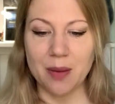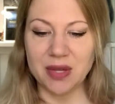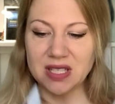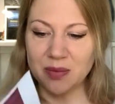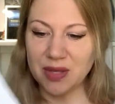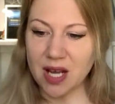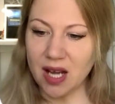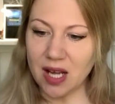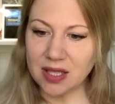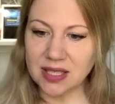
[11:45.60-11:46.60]
But to be
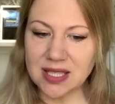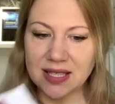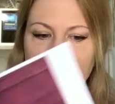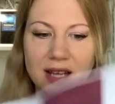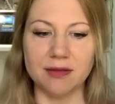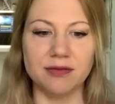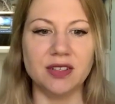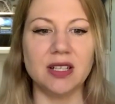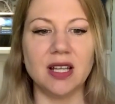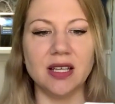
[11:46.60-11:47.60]
honest, I
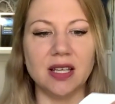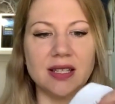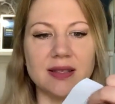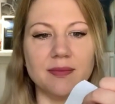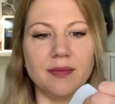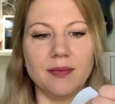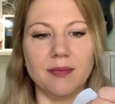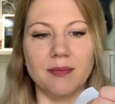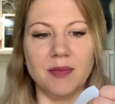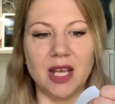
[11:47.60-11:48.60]
feel like it's
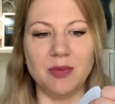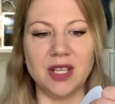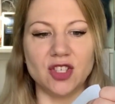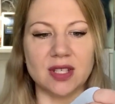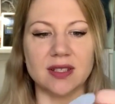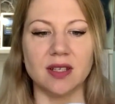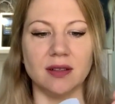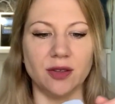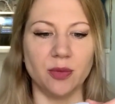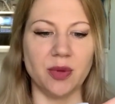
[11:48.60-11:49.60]
maybe just a
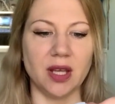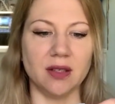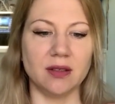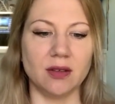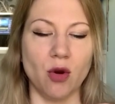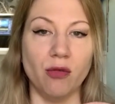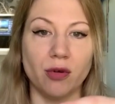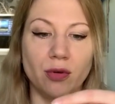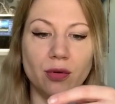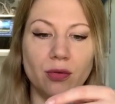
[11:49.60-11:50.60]
little bit
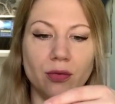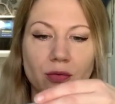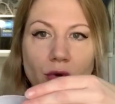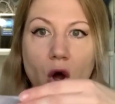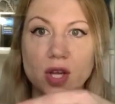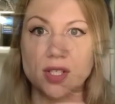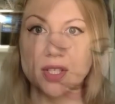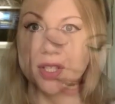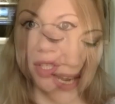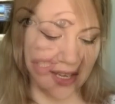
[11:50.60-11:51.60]
overwrought.
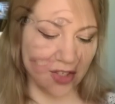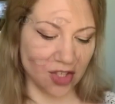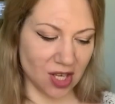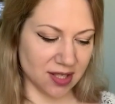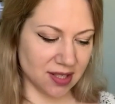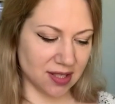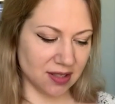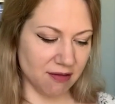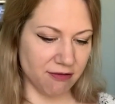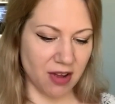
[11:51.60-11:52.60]
And I
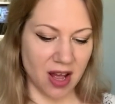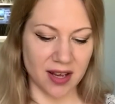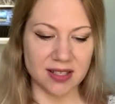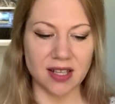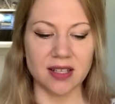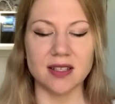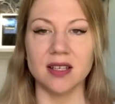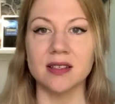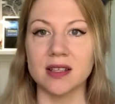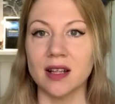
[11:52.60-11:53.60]
just find that it's
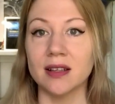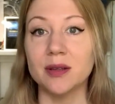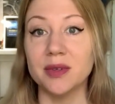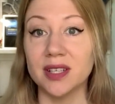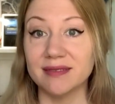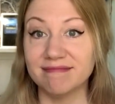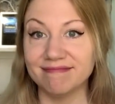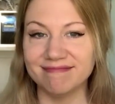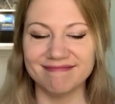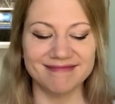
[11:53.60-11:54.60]
a little bit
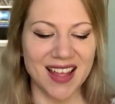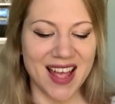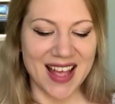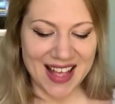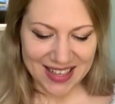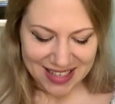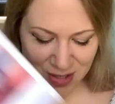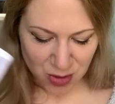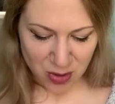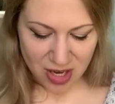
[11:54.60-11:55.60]

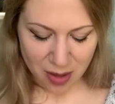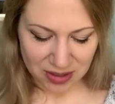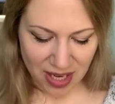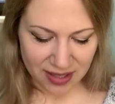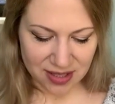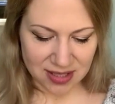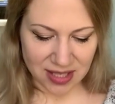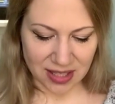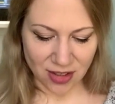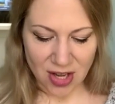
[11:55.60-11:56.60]
easier than I would like to
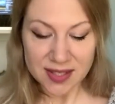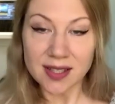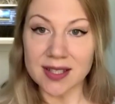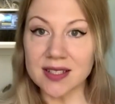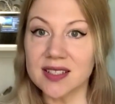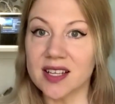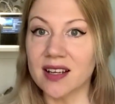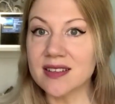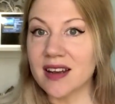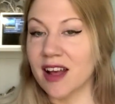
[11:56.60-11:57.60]
get lost in the
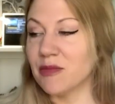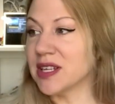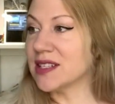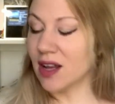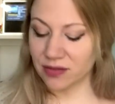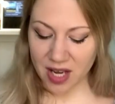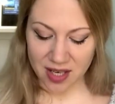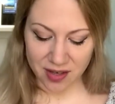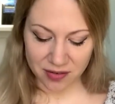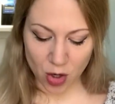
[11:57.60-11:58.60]
details and have myself kind
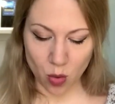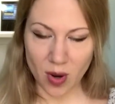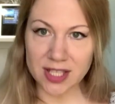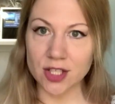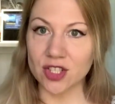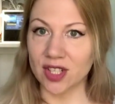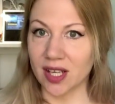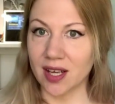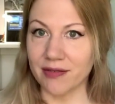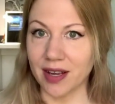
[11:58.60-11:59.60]
of
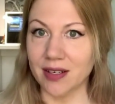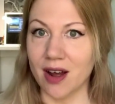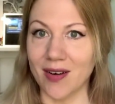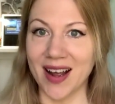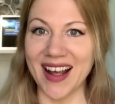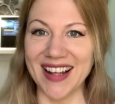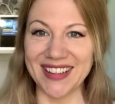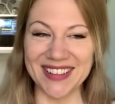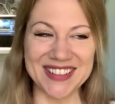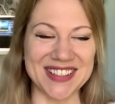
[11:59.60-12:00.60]
questioning if I know how